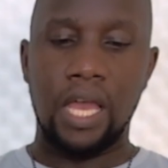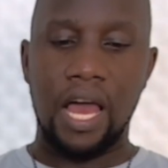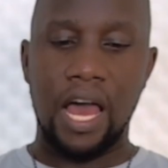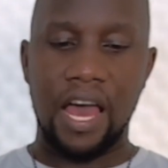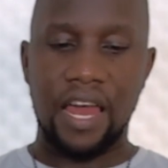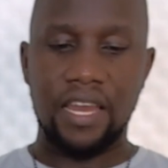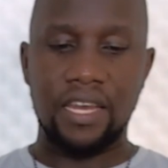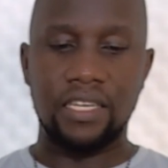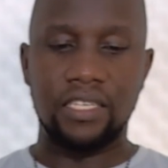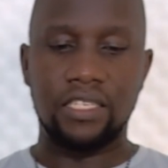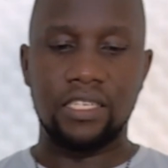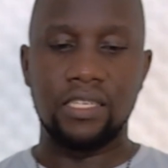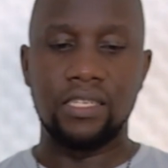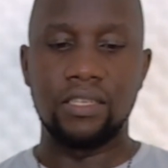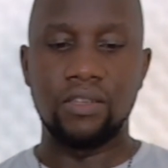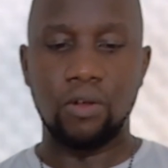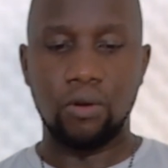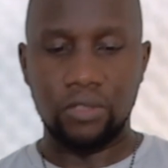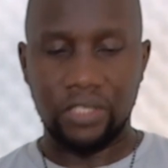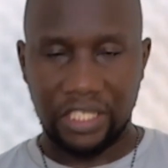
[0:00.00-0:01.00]
and
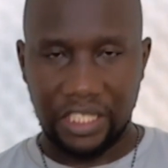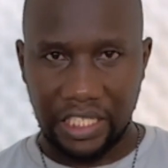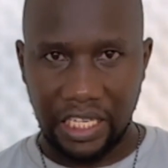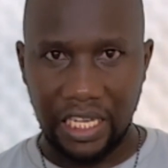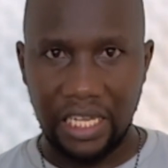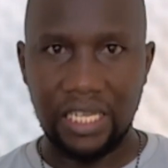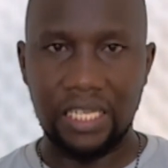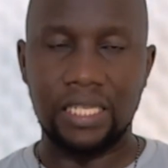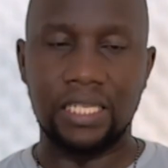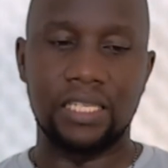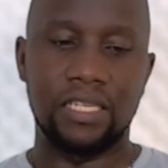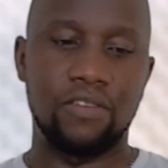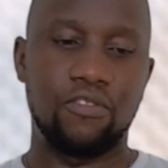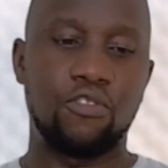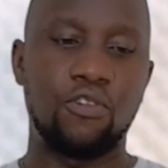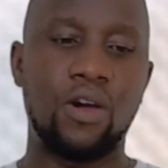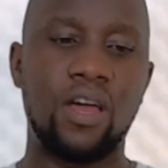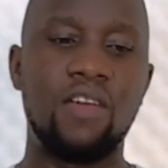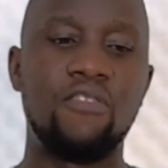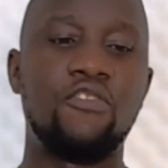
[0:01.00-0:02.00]
still
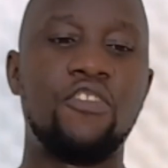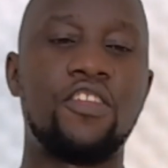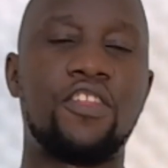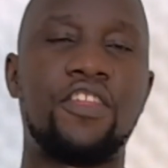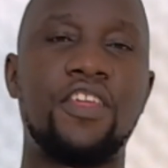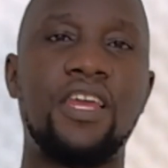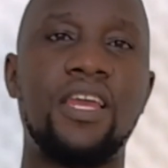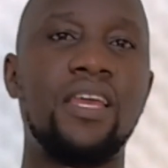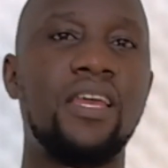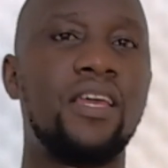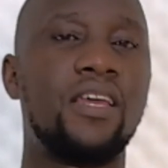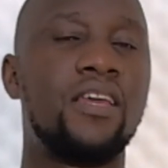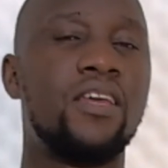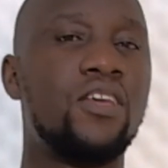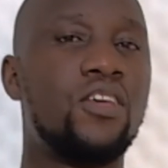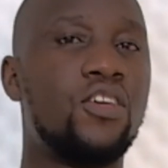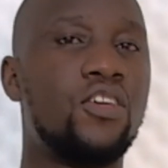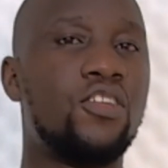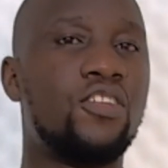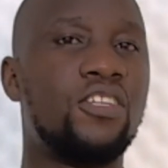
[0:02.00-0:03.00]
for everything
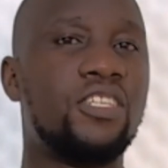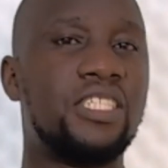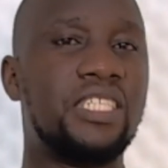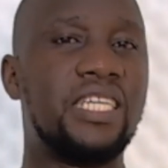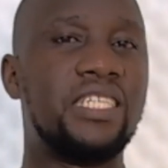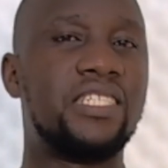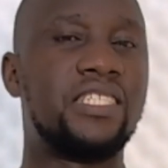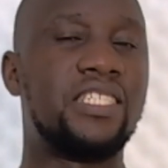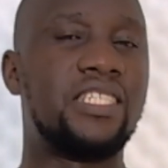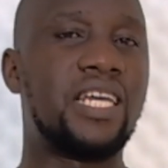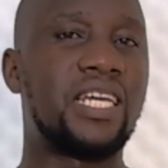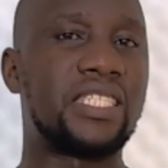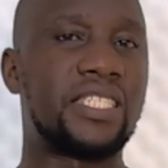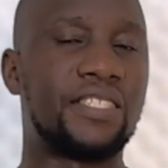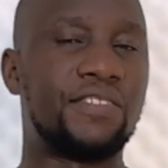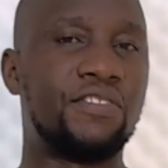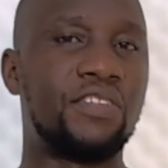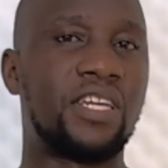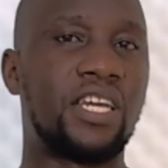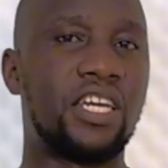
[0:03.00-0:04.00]
there is
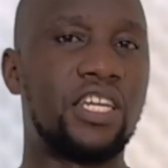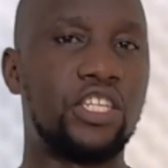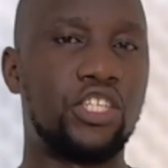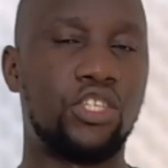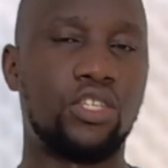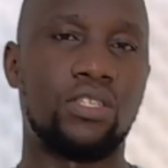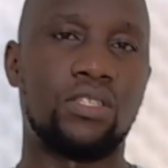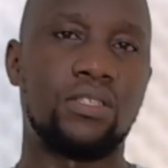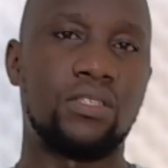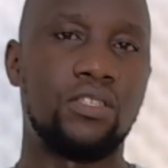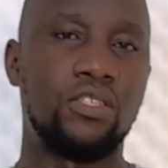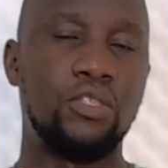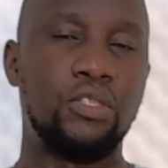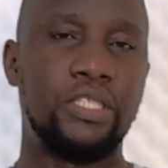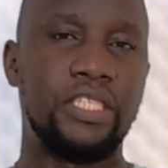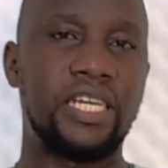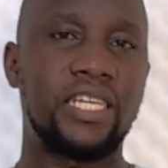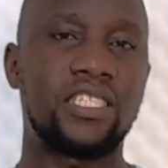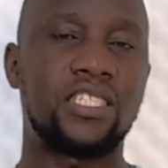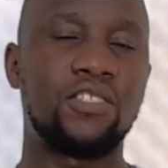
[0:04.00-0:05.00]
justification. You
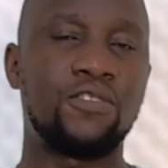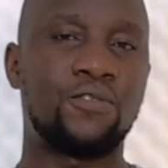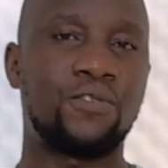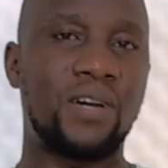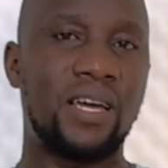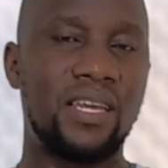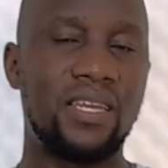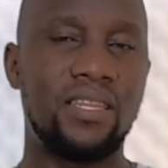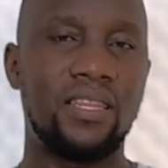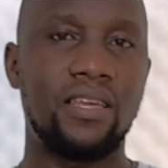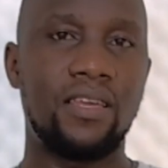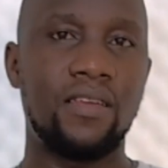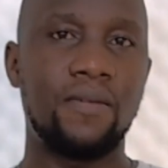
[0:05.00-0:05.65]
justify